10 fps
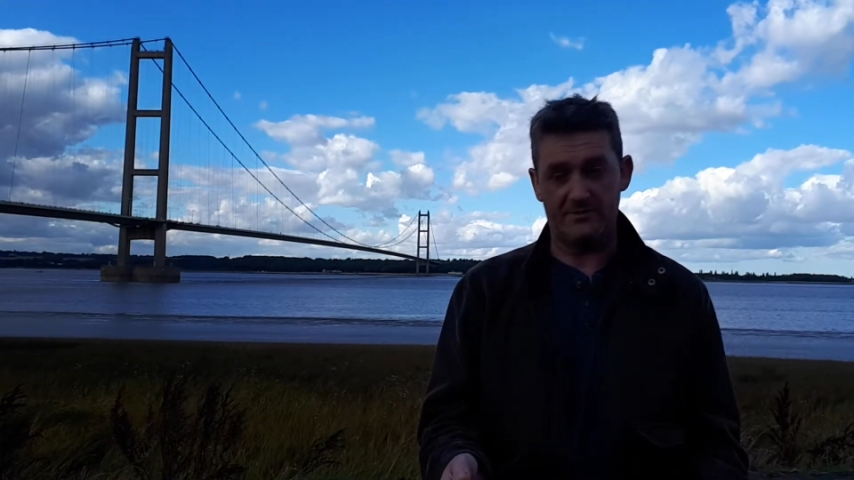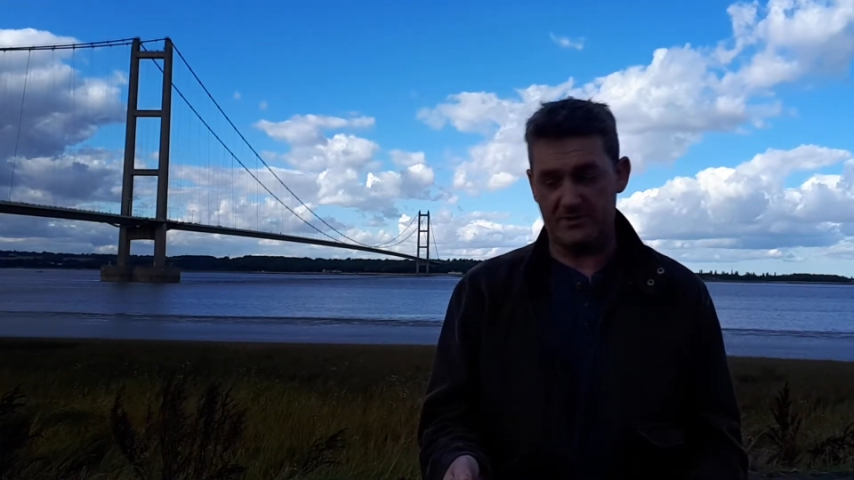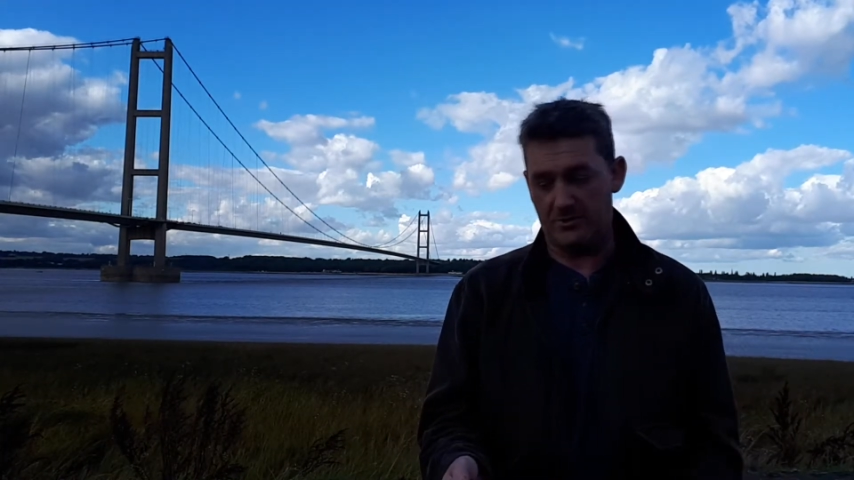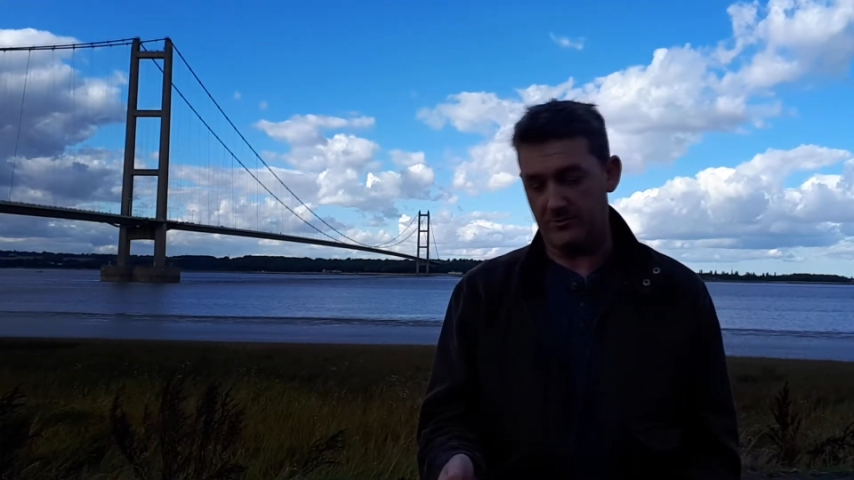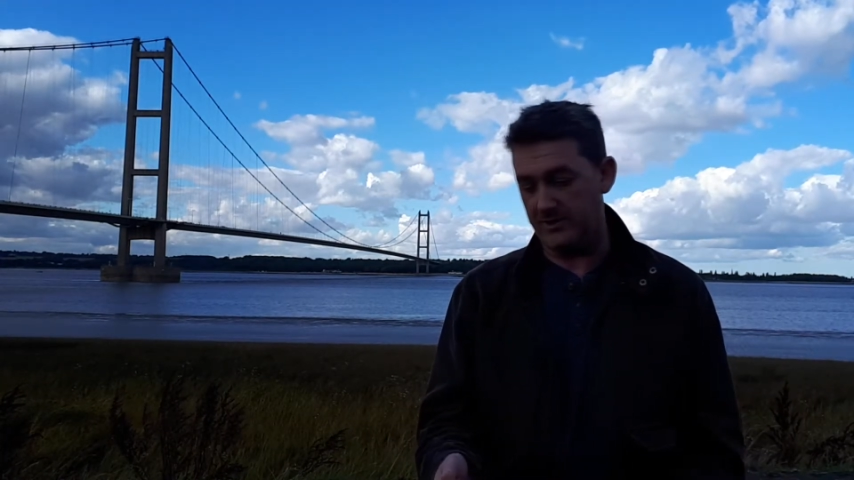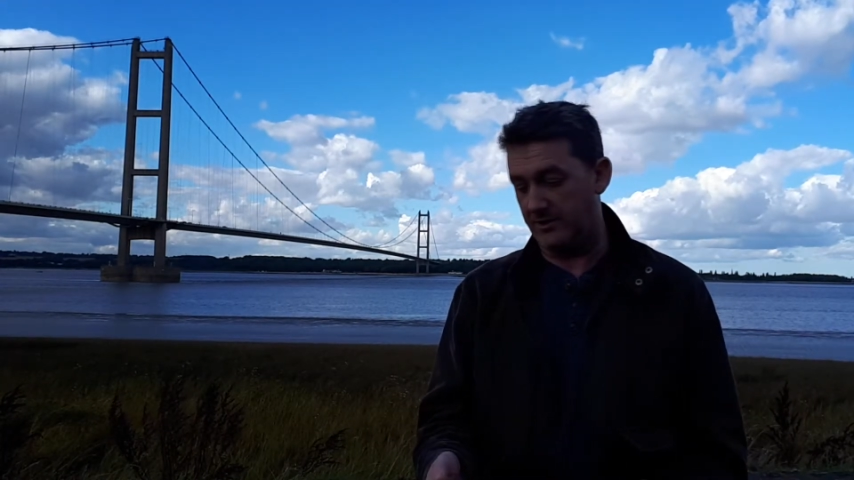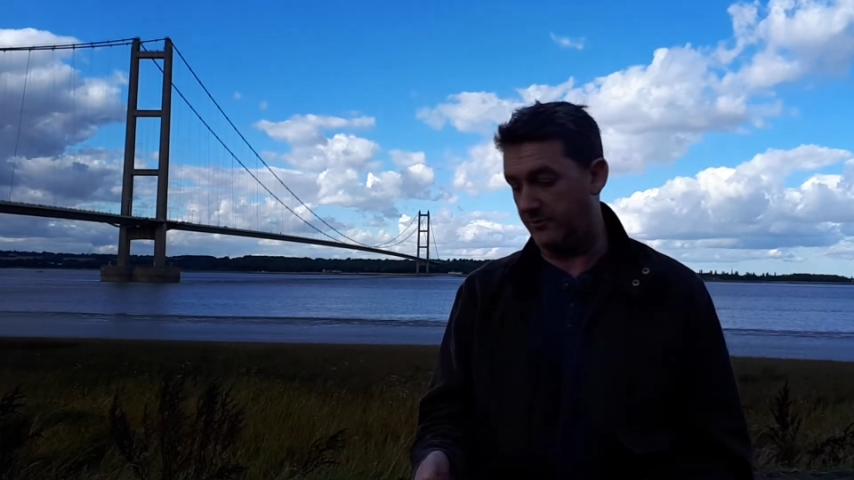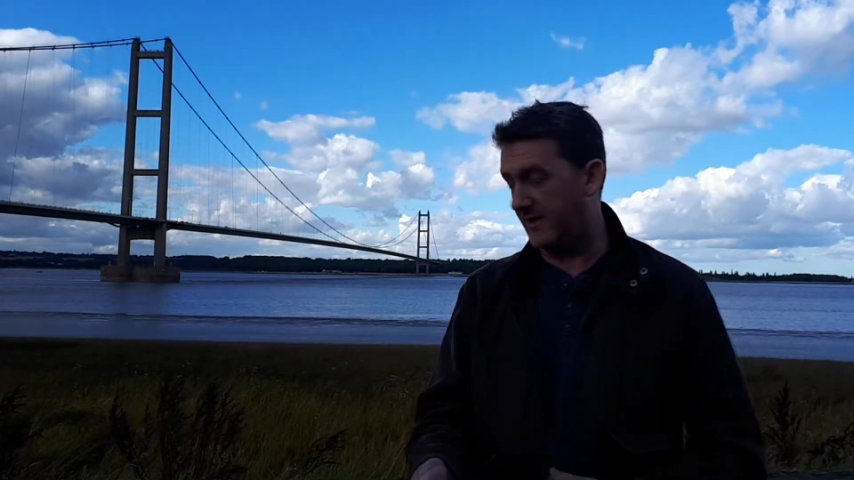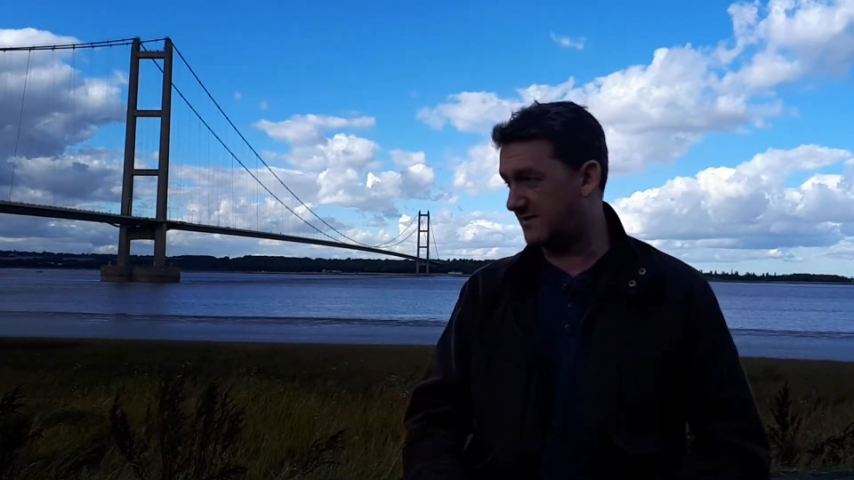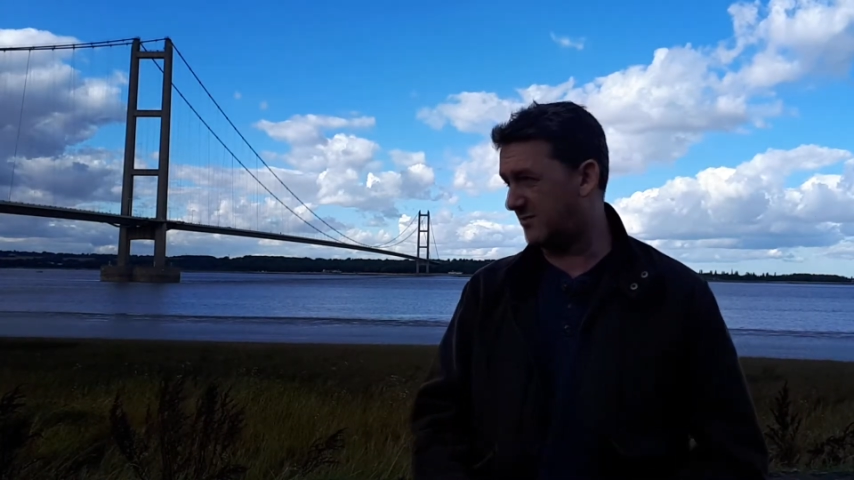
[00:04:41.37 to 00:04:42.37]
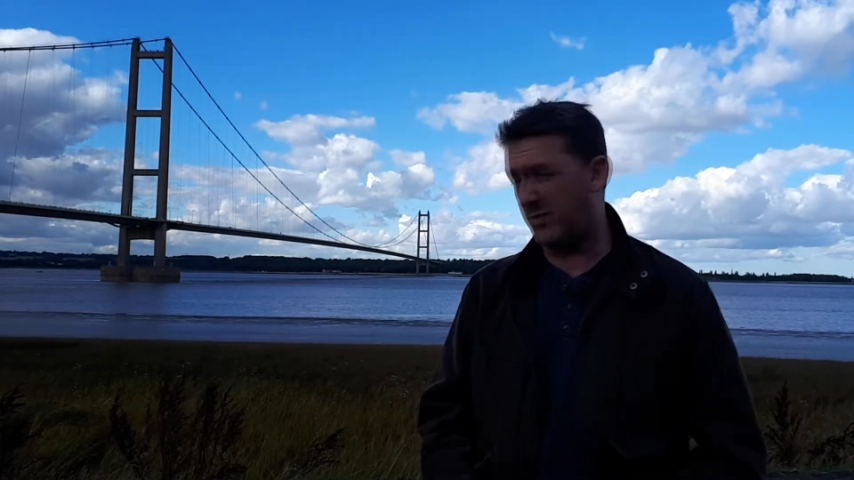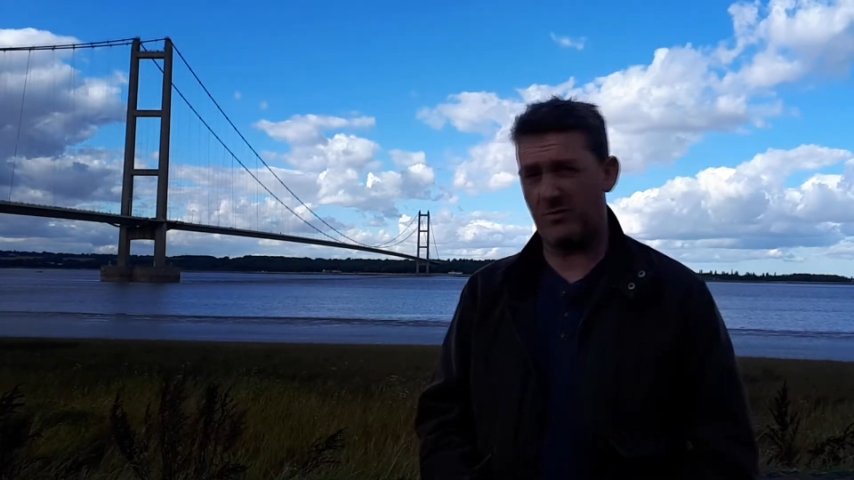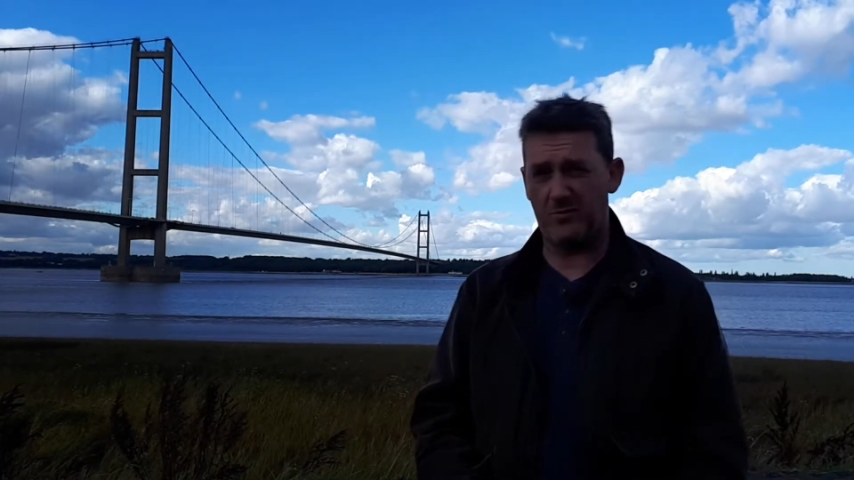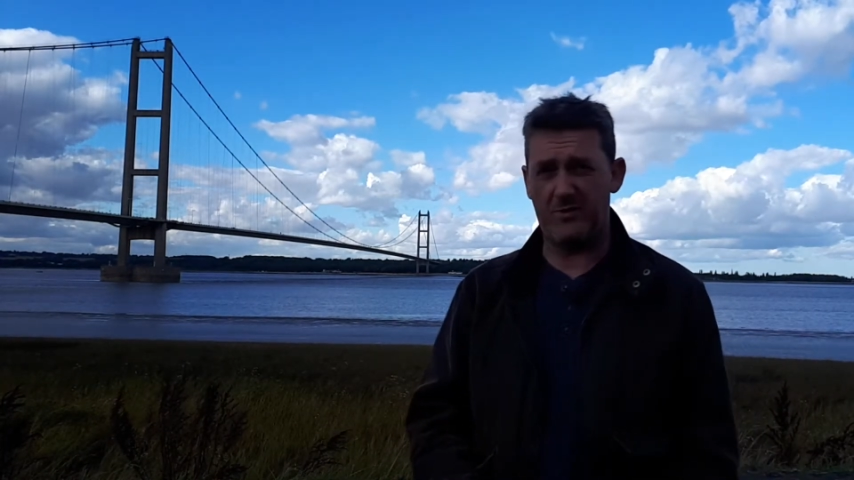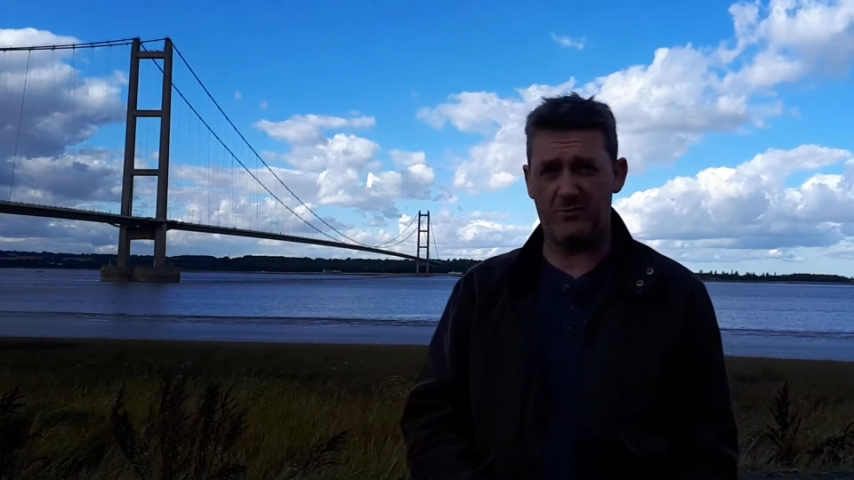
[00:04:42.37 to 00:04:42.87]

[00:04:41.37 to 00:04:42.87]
So, that's the problem